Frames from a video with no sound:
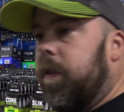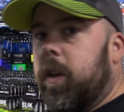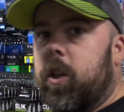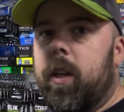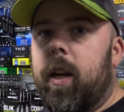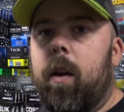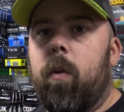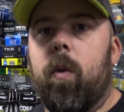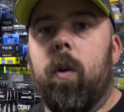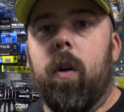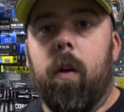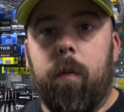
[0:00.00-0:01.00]
fishing now
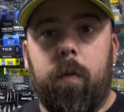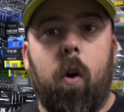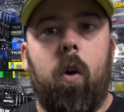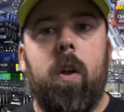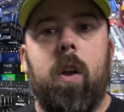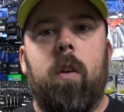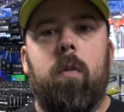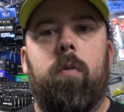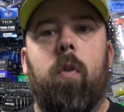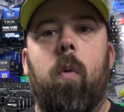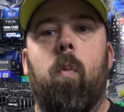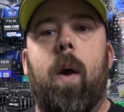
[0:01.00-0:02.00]

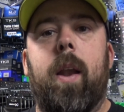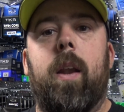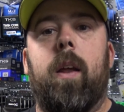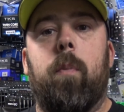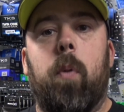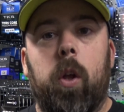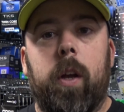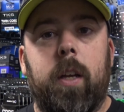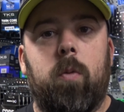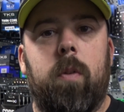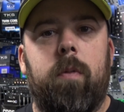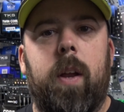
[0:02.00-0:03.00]
from when puller
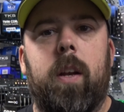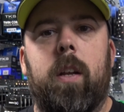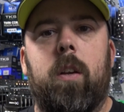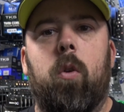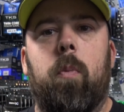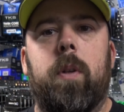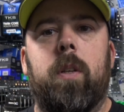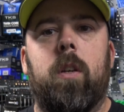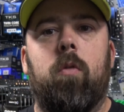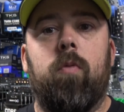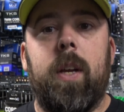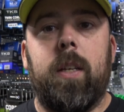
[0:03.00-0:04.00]
kits were invented up
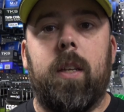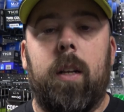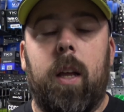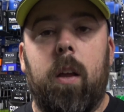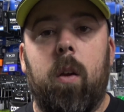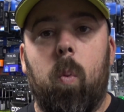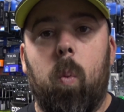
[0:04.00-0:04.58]
until recently